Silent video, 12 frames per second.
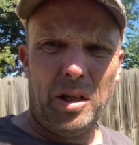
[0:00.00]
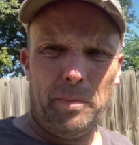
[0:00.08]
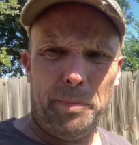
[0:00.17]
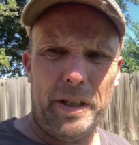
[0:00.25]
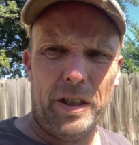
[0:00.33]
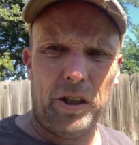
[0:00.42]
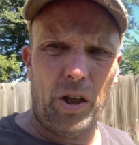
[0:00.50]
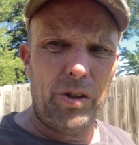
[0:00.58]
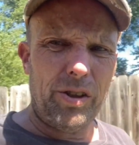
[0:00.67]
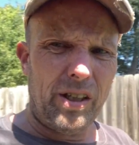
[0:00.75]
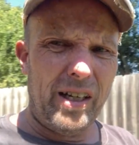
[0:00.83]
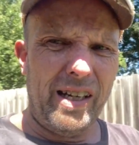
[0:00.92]
pretty
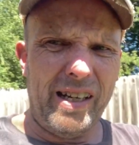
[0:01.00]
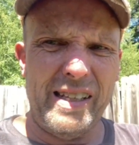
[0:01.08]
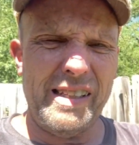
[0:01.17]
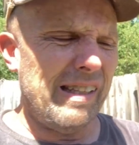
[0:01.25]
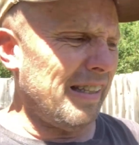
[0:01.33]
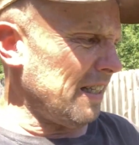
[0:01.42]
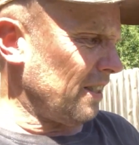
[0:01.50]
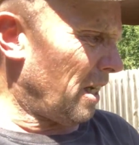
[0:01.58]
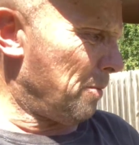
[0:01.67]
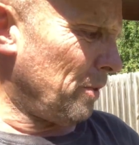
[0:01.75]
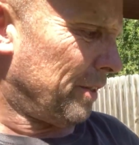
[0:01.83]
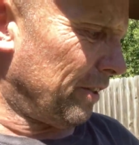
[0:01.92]
close. And these come with